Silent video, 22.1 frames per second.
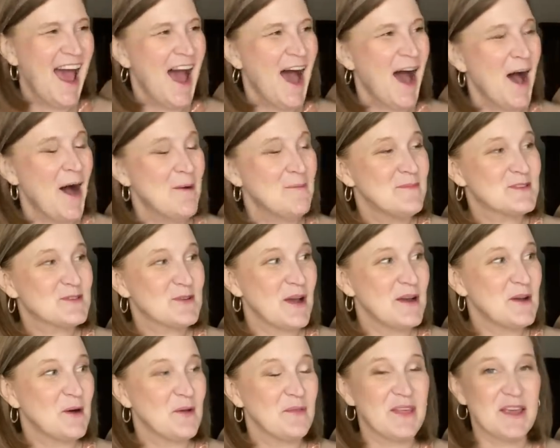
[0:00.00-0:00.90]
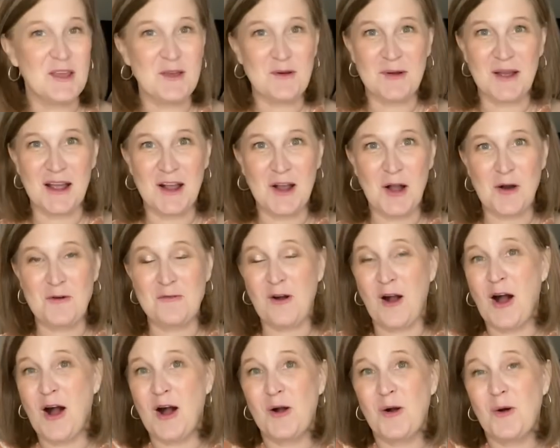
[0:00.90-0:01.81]
Um, so I don't think you can go
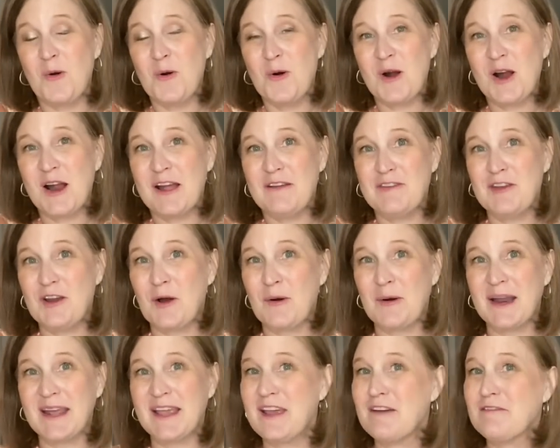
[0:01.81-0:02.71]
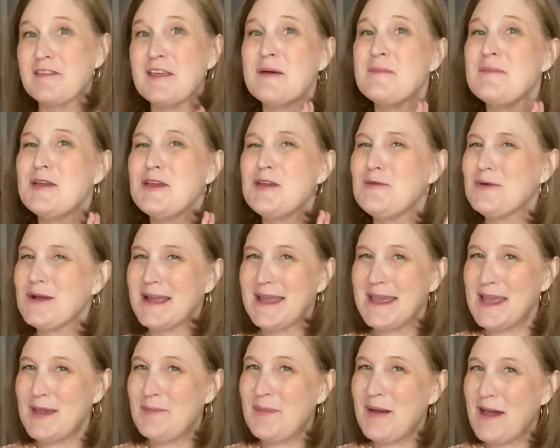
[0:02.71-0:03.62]
wrong. Or Or if you don't want to gift them, you can
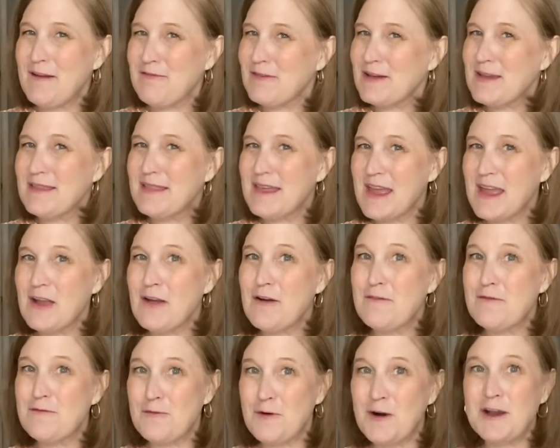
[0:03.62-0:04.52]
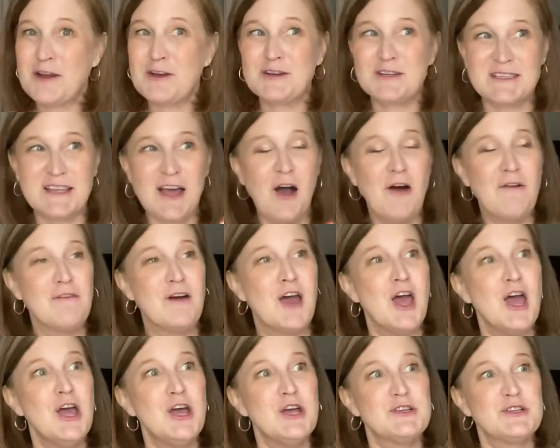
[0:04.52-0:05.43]
keep everything for yourself.
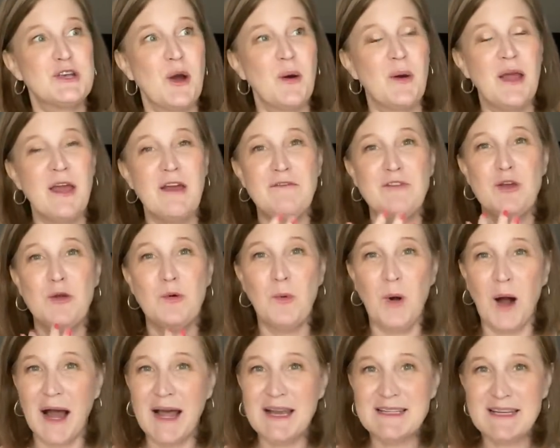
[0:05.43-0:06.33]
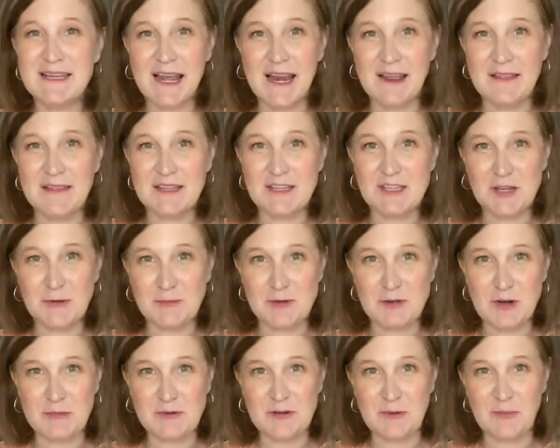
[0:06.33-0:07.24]
So if you want in the
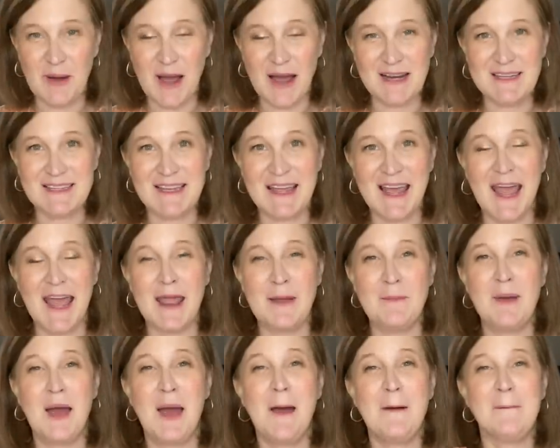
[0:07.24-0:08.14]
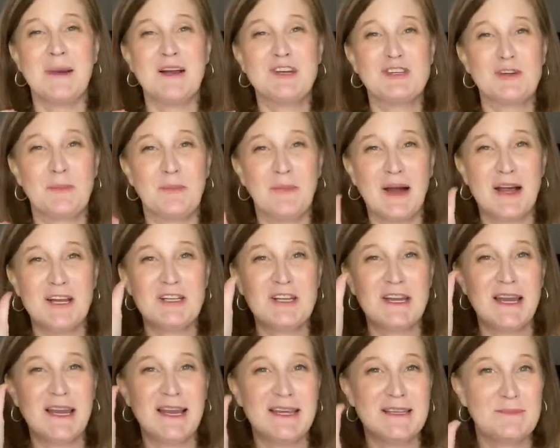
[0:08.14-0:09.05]
subscription box game, but your
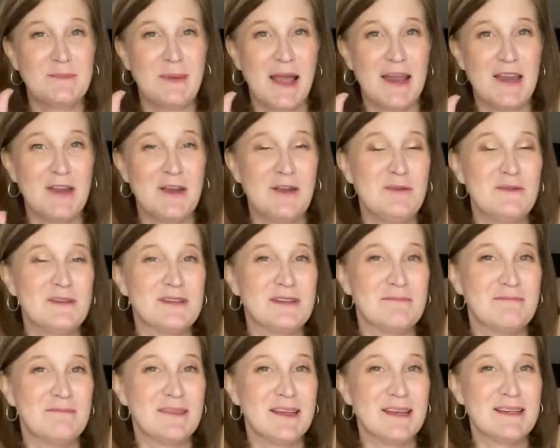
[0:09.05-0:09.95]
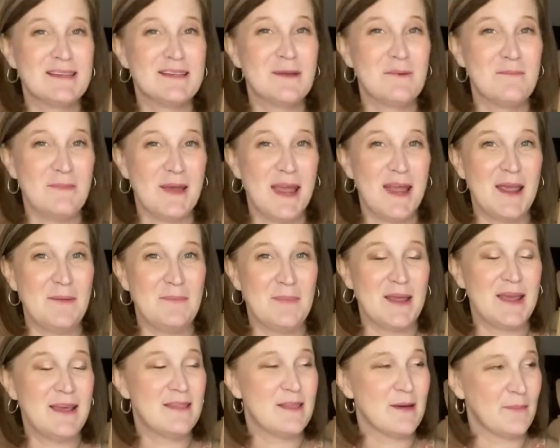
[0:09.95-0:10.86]
budget is minute, this may
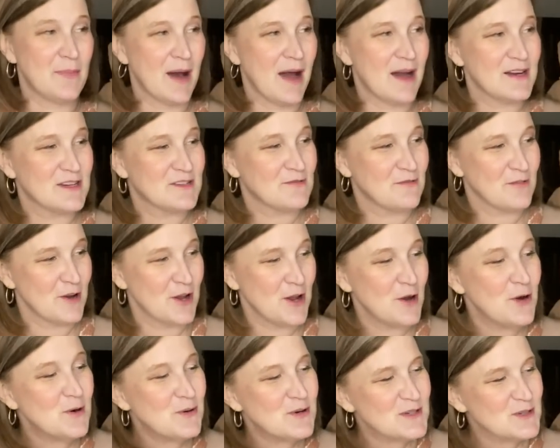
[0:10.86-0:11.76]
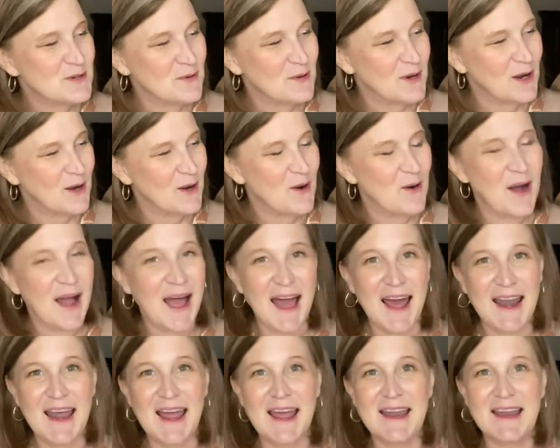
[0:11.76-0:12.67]
be the box for you. So we're going to go
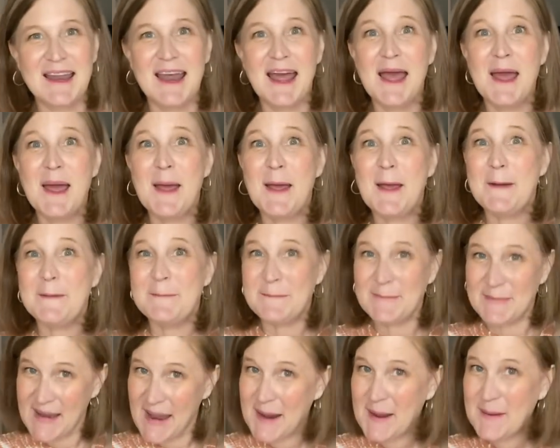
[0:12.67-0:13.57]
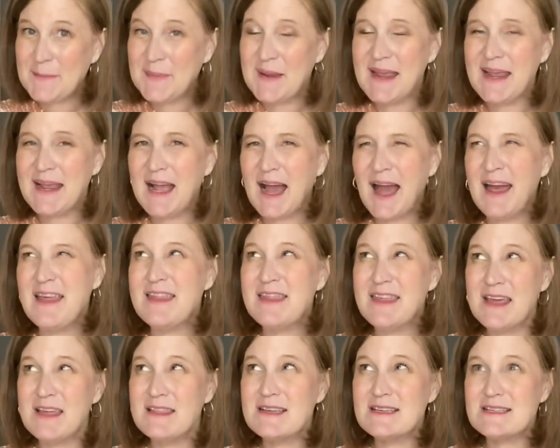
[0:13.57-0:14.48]
ahead and take a peek. I
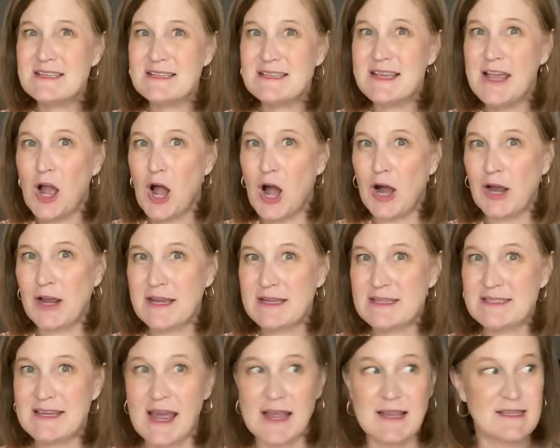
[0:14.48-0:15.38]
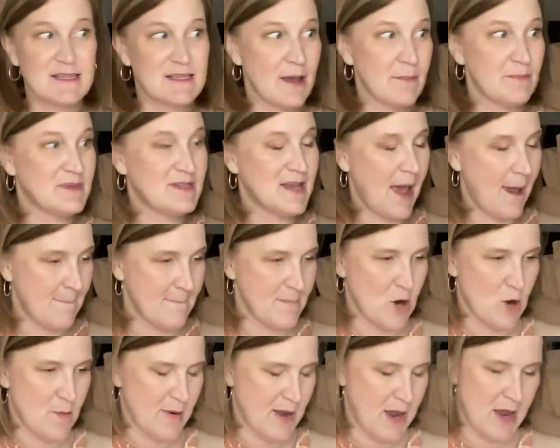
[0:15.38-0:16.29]
think this is the August and
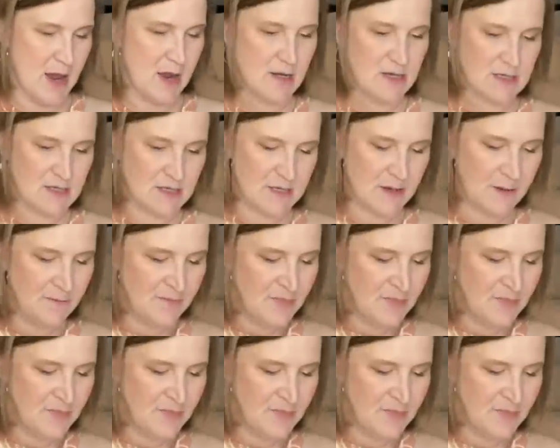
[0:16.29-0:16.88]
September box.